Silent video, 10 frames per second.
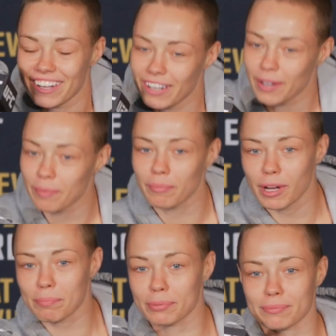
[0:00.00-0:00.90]
um,
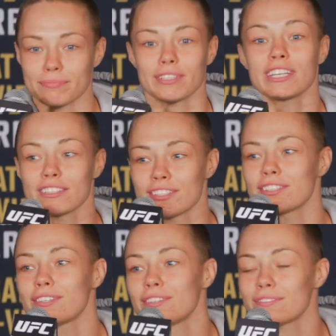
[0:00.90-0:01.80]
up
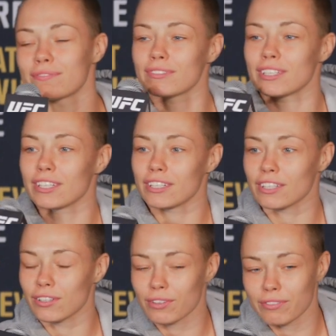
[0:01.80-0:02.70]
until
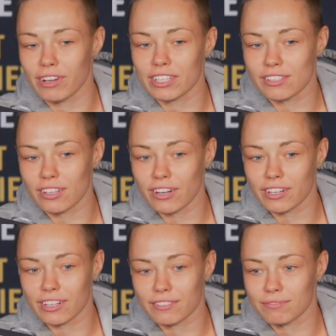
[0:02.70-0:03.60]
you know the fight
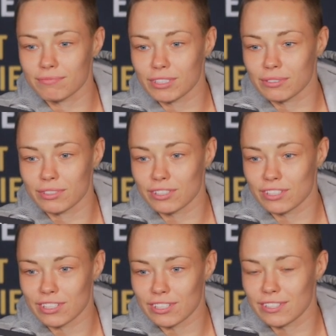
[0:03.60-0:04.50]
started. It was
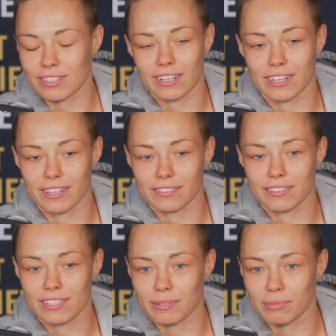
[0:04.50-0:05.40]
just uh,
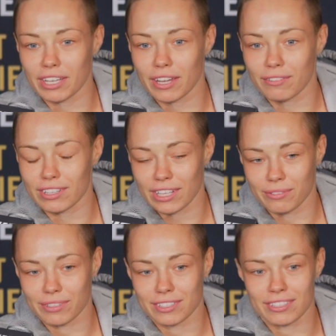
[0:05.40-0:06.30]
seemed like
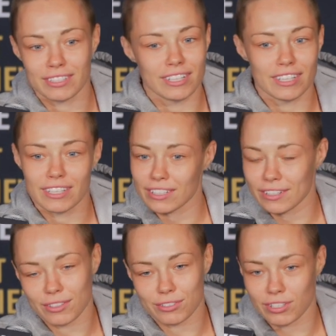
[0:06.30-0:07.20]
everything was,
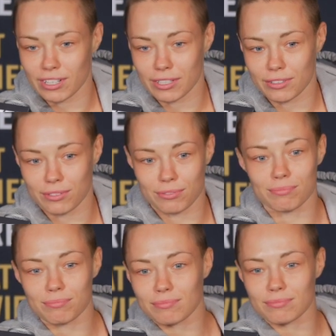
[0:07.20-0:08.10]
you know, trying to
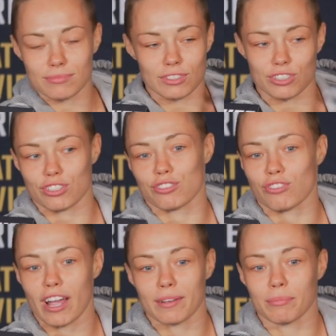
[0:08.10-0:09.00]

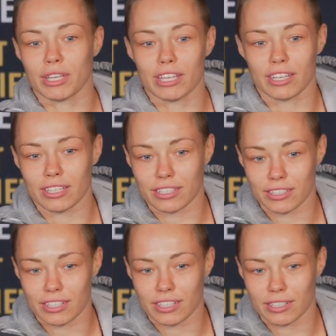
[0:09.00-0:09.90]
distract me
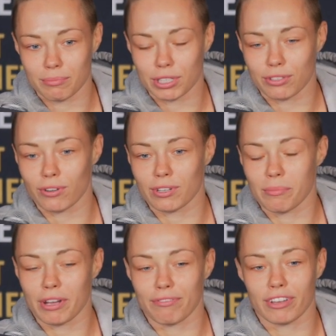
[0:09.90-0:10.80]
and, and be thrown
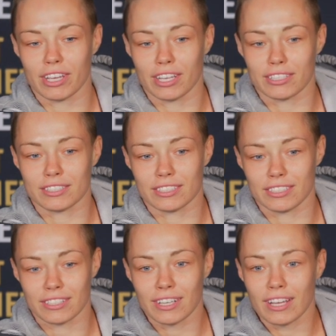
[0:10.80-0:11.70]
in my face
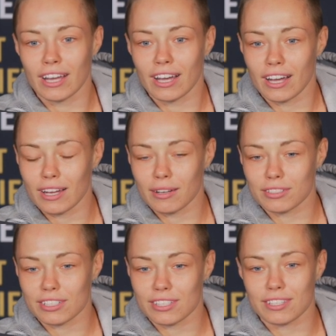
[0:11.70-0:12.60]
and
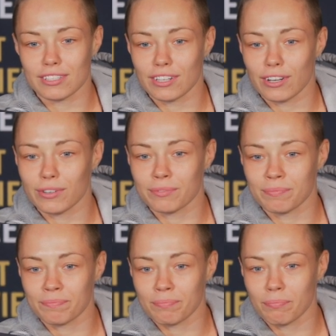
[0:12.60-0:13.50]
uh, just you know
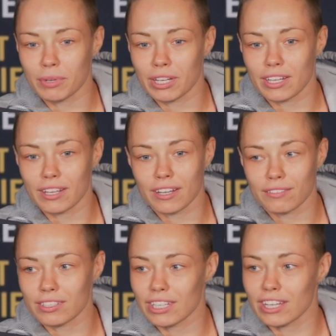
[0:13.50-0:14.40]
but
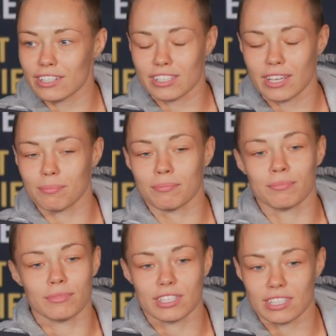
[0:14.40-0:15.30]
everything i just kept
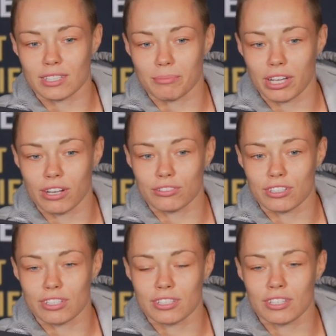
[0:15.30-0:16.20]
listening to my
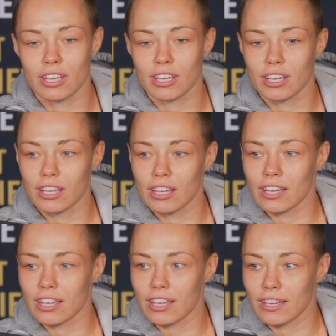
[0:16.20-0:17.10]
coaches
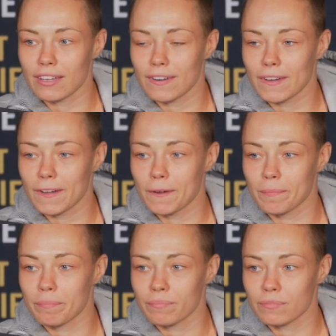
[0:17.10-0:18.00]
and
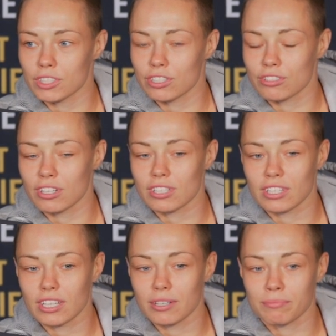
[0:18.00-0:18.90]
um, just
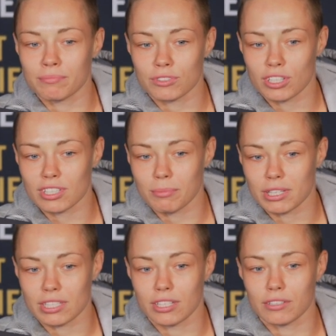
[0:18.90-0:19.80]
trusting them trusting
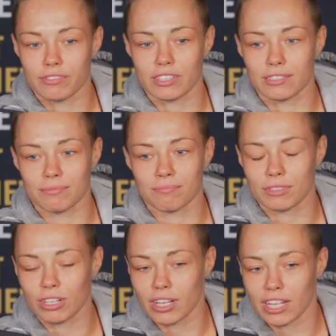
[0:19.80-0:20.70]
myself and
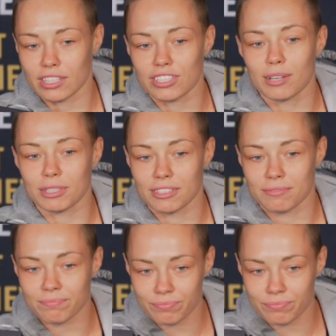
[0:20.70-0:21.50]
you know i got the job done